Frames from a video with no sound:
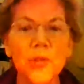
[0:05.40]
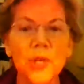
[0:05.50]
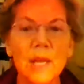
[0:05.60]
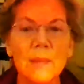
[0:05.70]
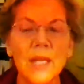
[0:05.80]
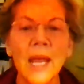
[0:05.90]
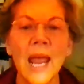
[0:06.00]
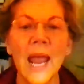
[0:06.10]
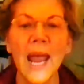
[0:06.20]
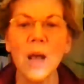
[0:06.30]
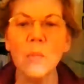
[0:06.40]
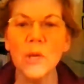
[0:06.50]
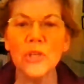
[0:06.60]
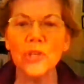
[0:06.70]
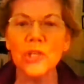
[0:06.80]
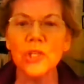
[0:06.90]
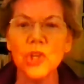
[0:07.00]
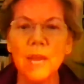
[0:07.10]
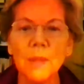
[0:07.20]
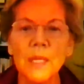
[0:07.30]
Diamond, how much did
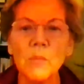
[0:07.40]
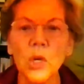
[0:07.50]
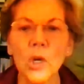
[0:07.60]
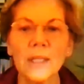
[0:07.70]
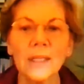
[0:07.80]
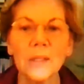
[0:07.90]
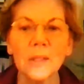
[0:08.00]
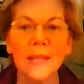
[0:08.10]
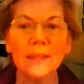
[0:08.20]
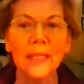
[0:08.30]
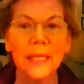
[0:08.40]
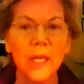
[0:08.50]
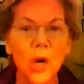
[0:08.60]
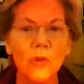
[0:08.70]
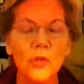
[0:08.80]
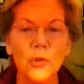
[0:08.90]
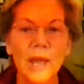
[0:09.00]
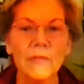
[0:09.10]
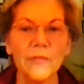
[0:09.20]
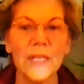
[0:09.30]
JP Morgan collect in
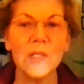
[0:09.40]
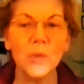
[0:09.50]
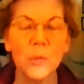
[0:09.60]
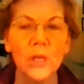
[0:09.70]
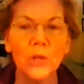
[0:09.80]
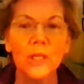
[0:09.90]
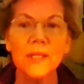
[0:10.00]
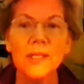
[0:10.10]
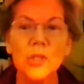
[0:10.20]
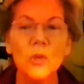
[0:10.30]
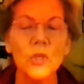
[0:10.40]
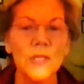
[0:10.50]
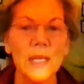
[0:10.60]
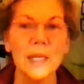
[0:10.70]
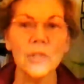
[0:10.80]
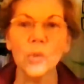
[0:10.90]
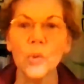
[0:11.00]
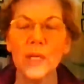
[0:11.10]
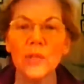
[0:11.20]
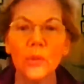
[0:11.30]
overdraft fees from their consumers in
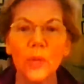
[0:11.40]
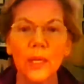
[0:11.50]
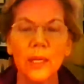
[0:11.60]
2020?